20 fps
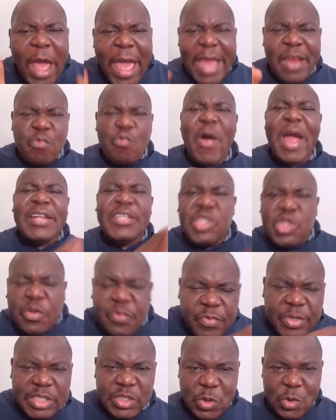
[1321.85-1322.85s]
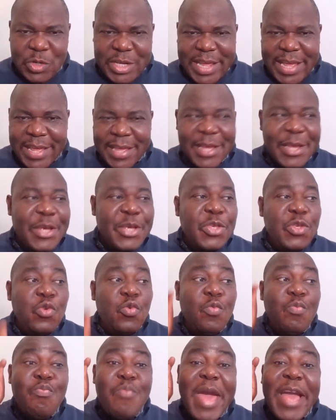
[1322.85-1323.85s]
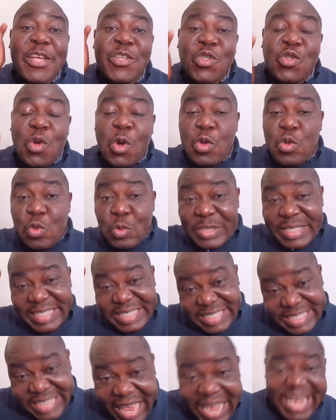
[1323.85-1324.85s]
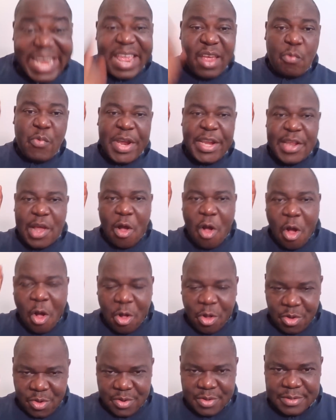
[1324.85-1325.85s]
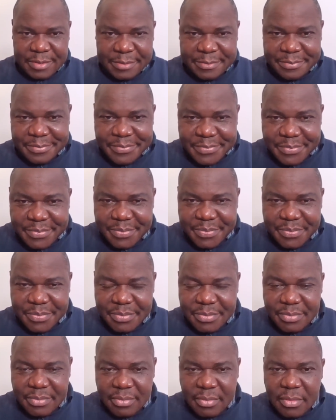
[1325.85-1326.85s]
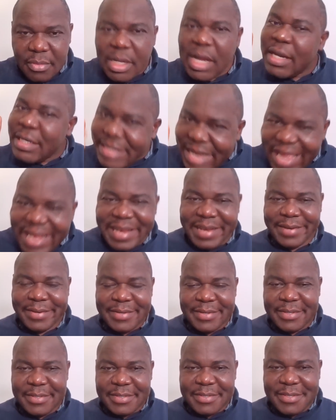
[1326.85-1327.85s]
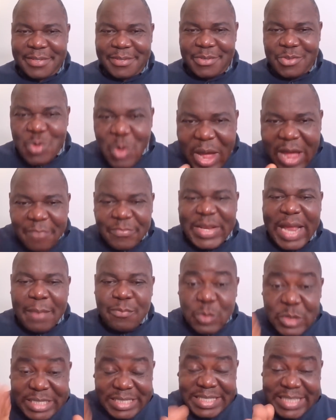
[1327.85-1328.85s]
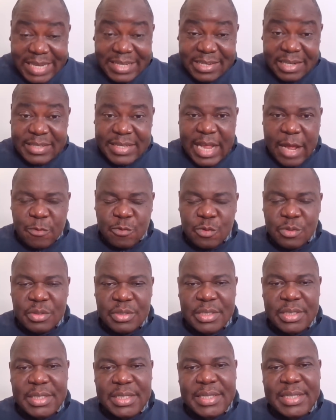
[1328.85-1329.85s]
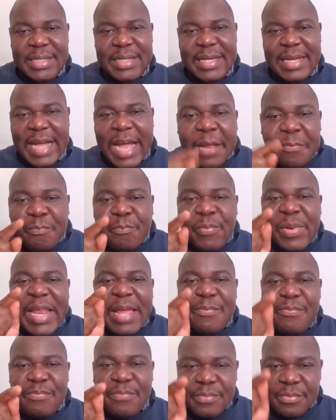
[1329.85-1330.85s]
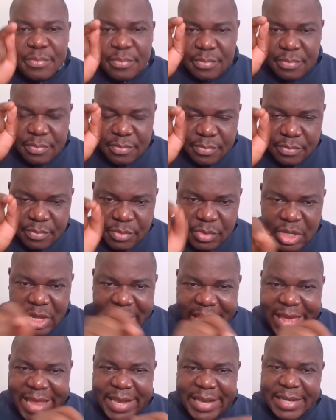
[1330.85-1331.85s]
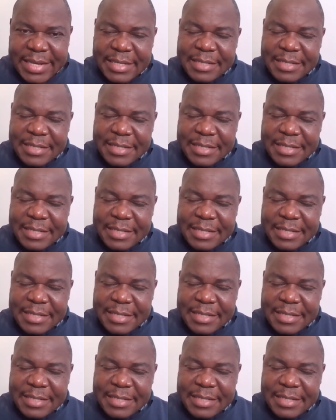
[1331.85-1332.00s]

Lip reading: hen, why did you first go there? You make sure you send away the hawk. And then you have time to settle down and blame the hen